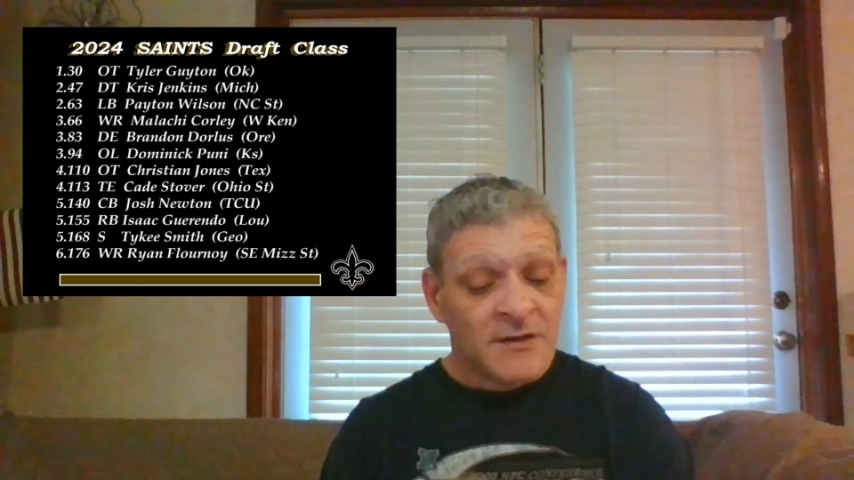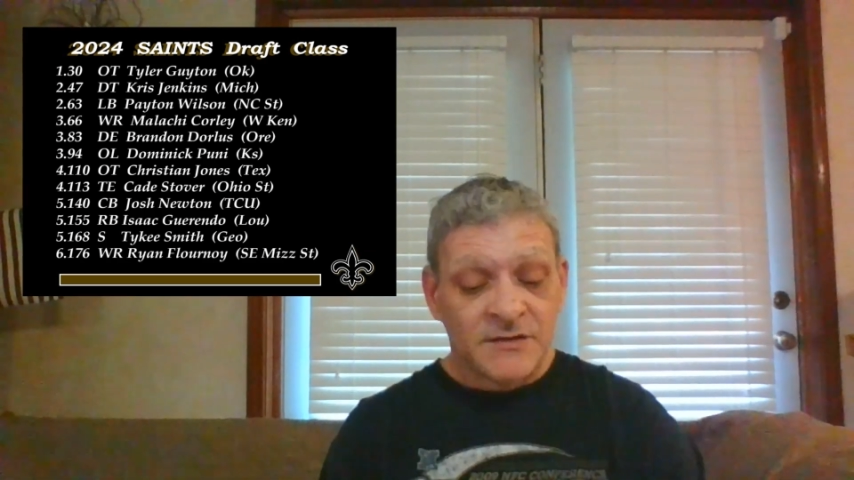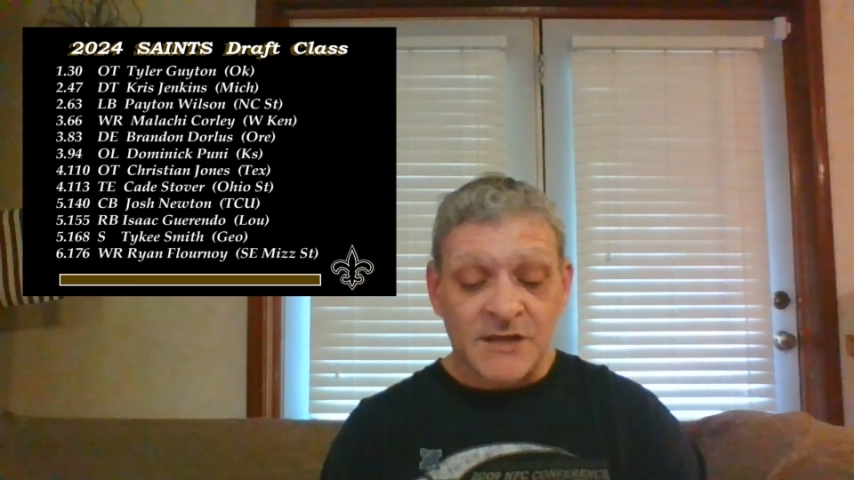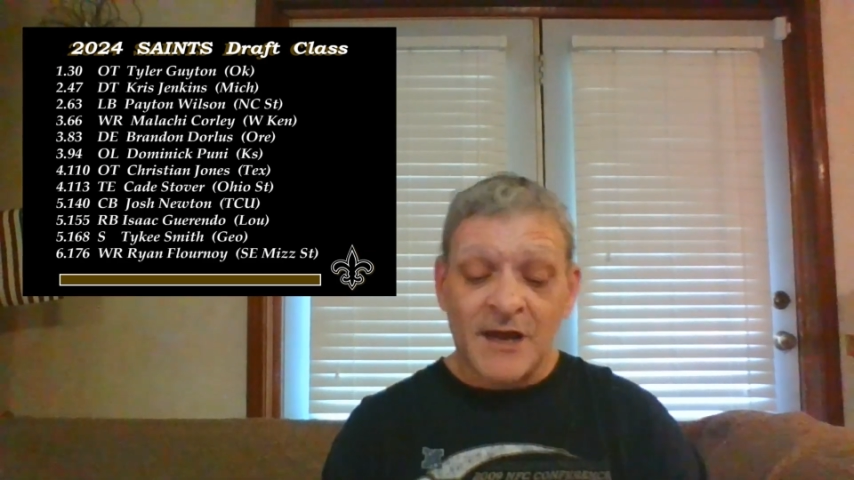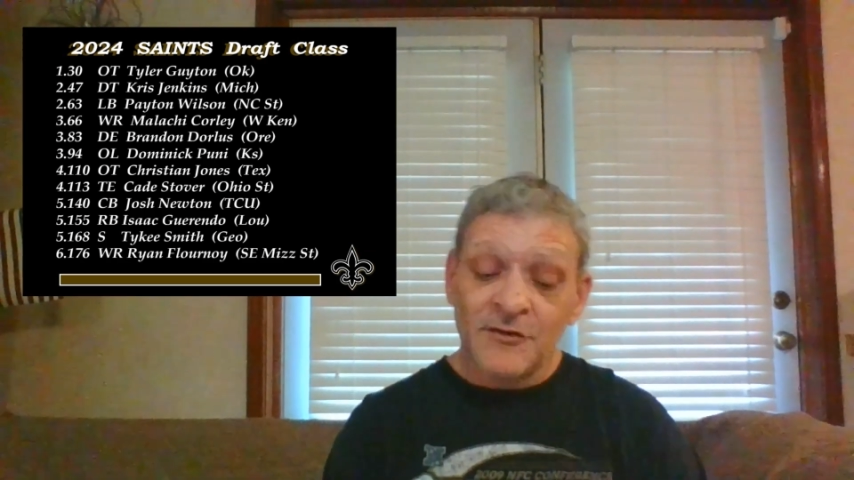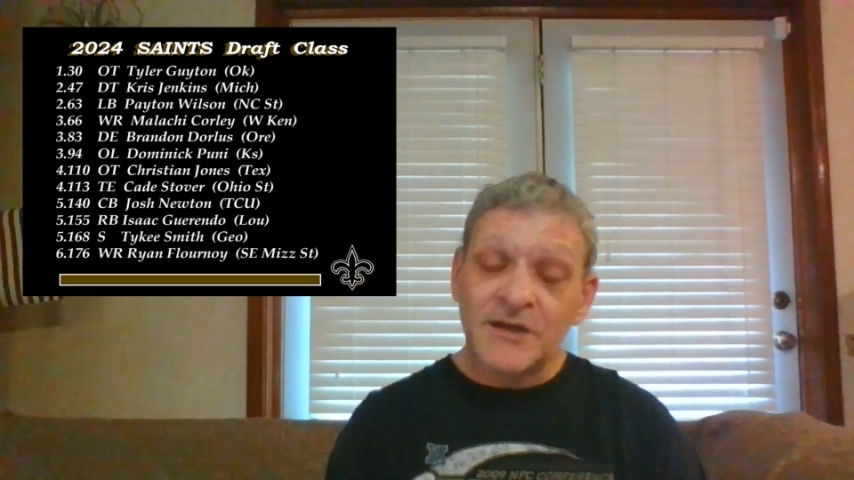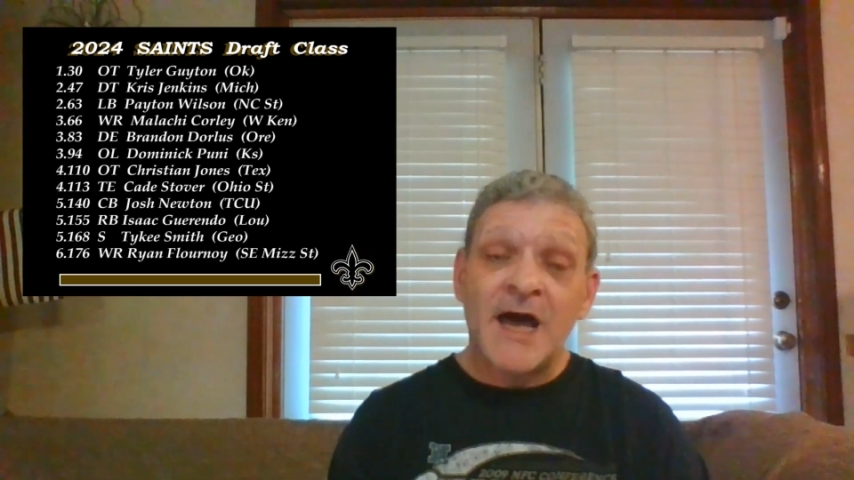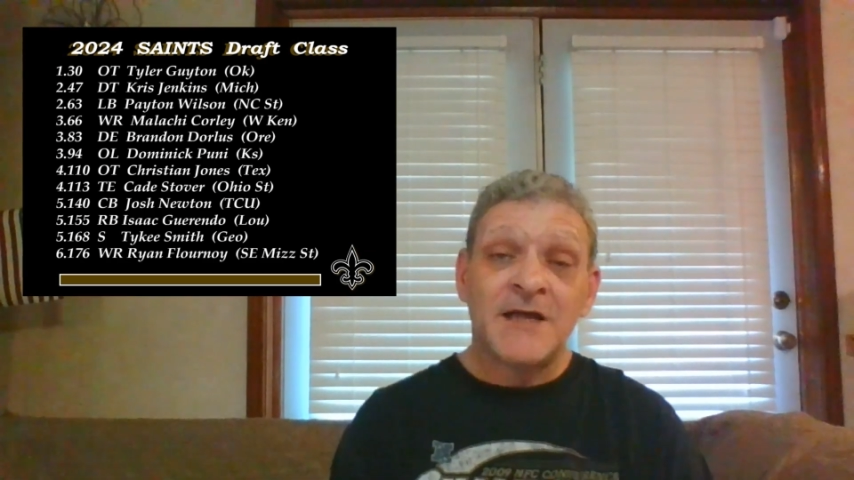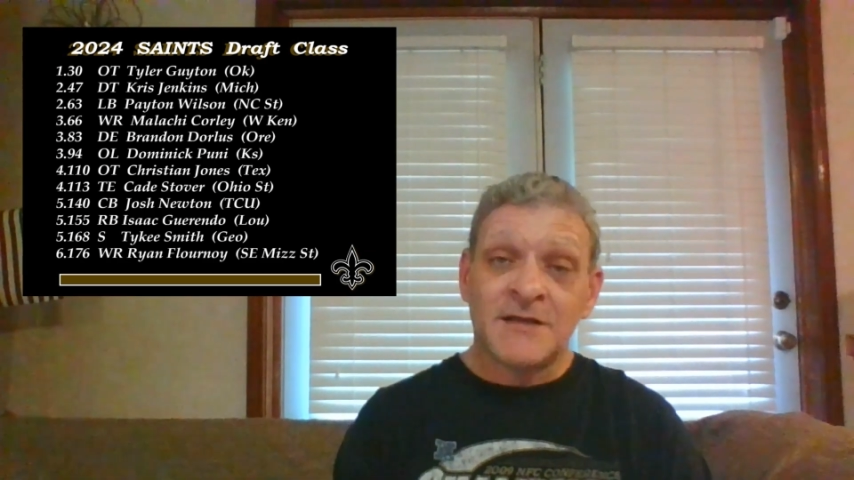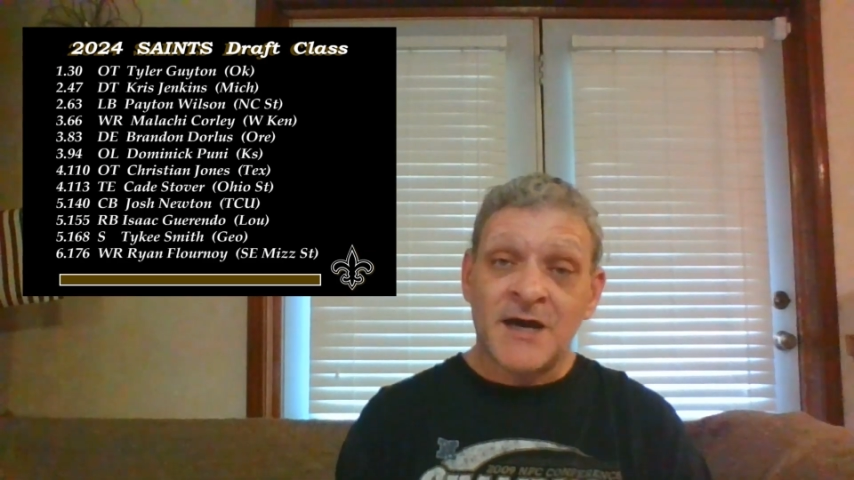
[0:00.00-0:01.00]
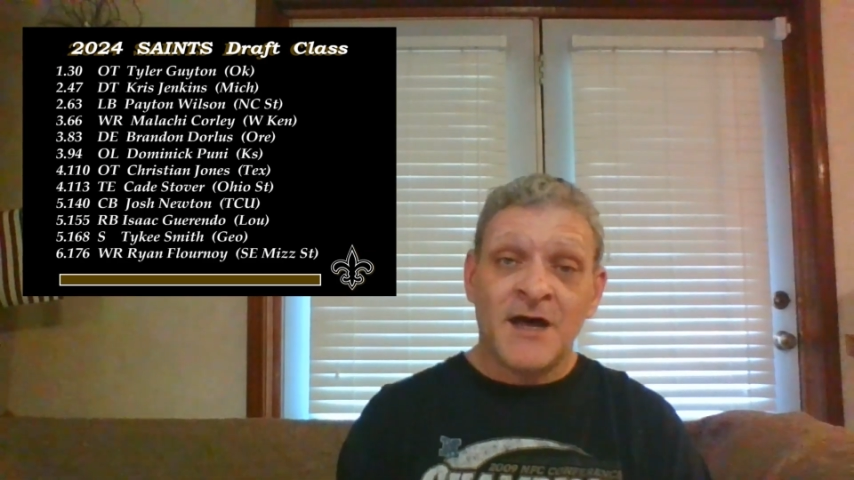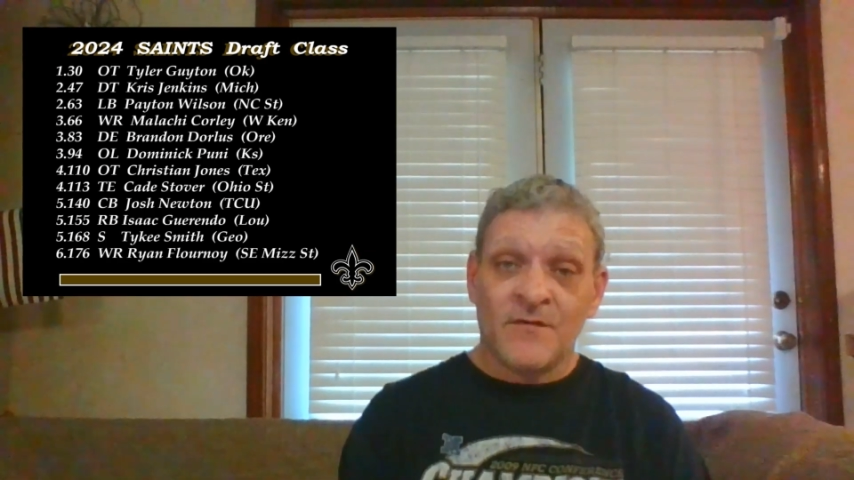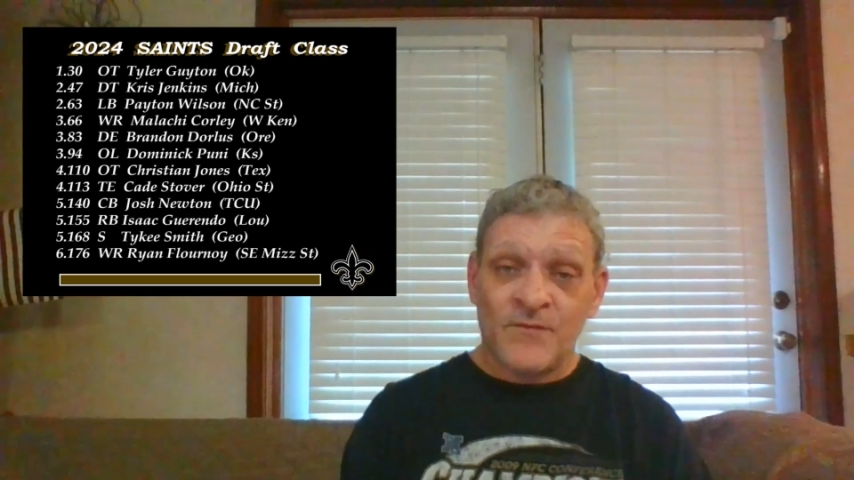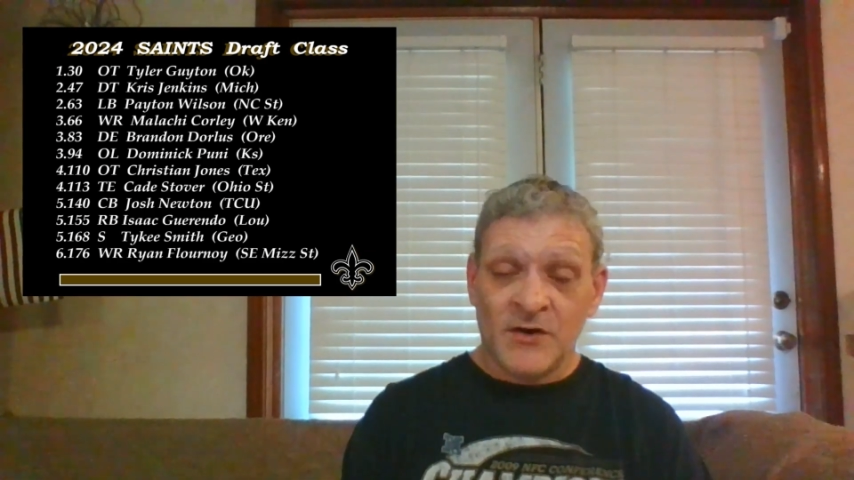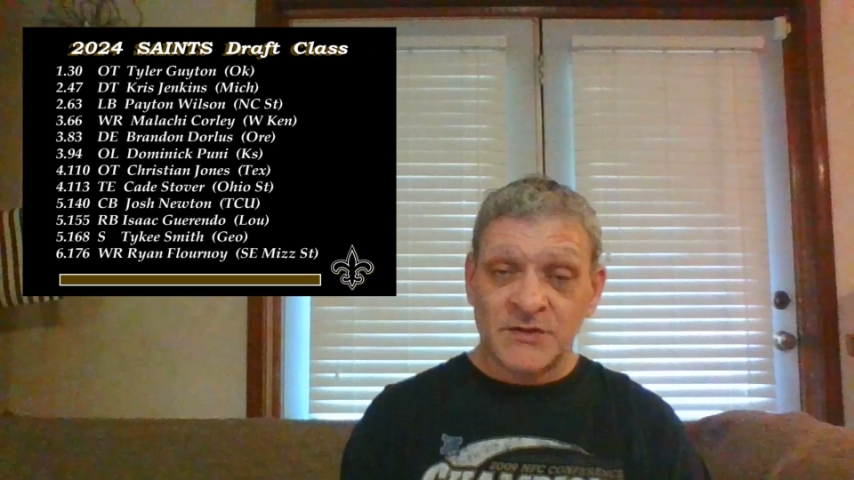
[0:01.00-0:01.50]
Tyler Guyton kind of
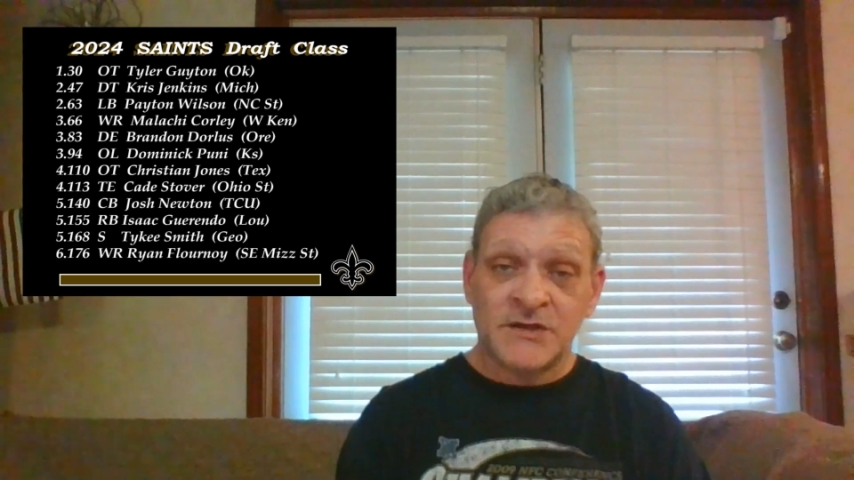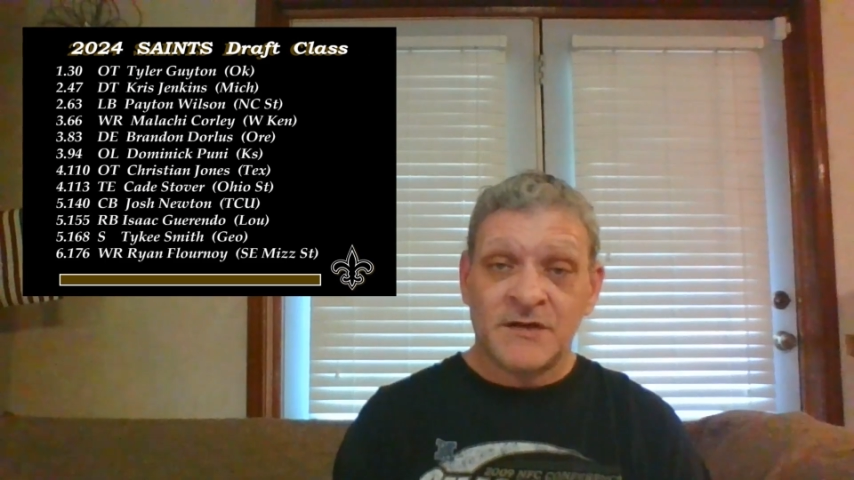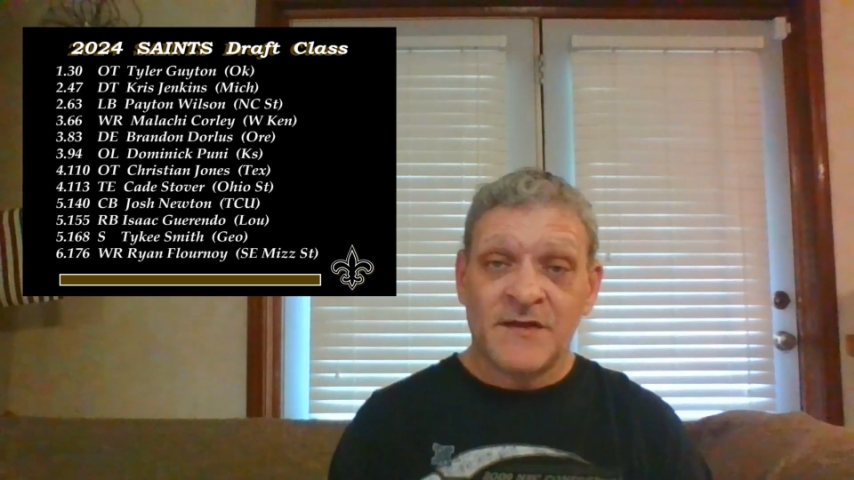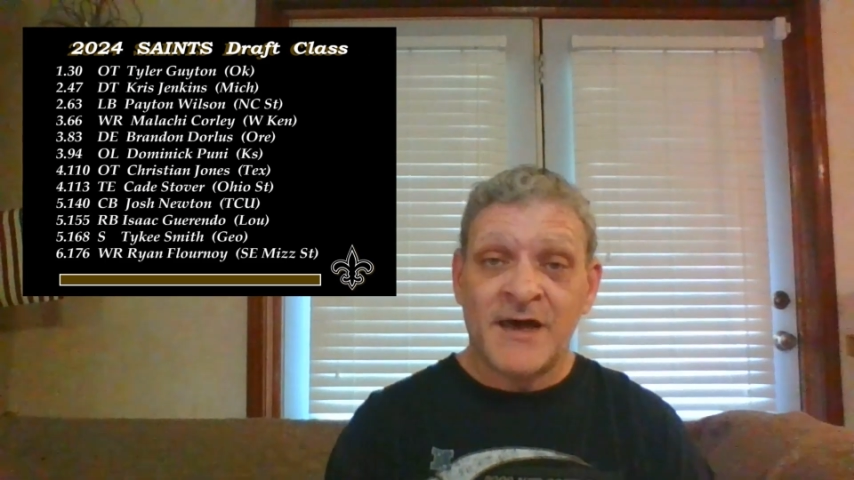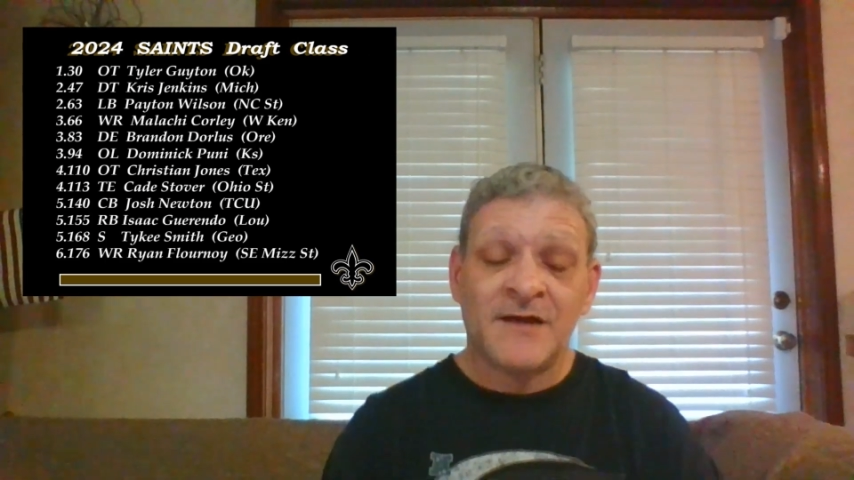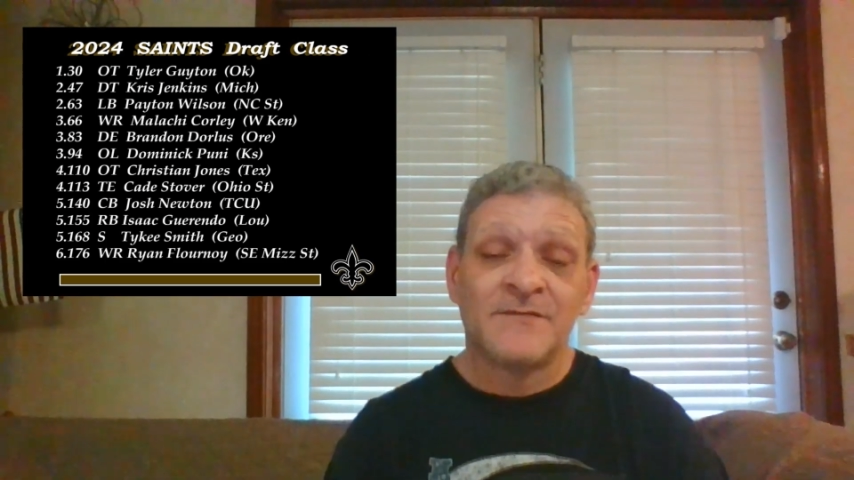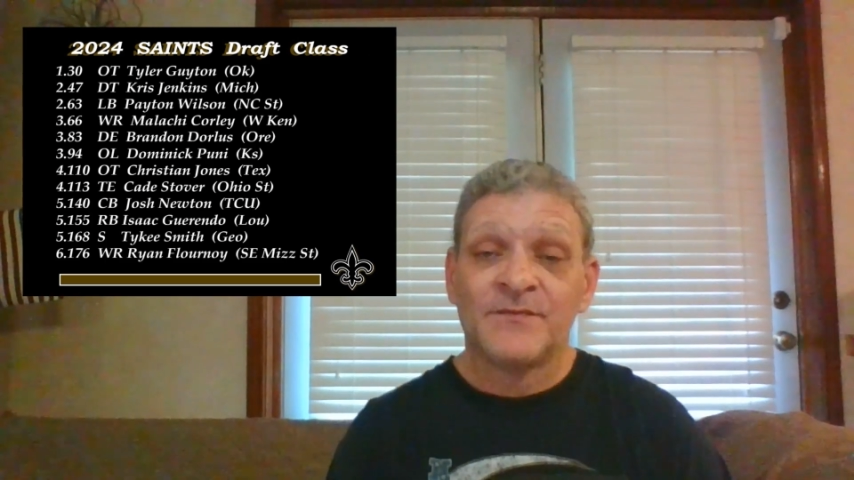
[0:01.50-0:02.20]
falls into that